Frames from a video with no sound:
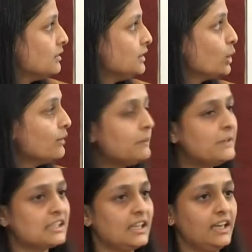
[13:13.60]
You will
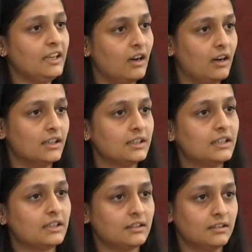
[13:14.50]
be seeing
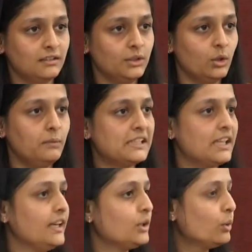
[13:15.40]
another, you will be
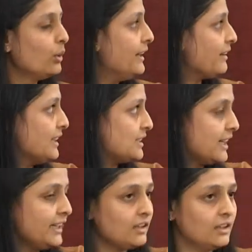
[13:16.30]
seeing two entries,
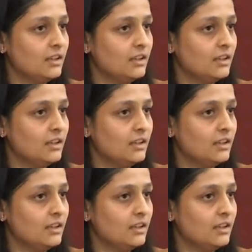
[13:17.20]
right?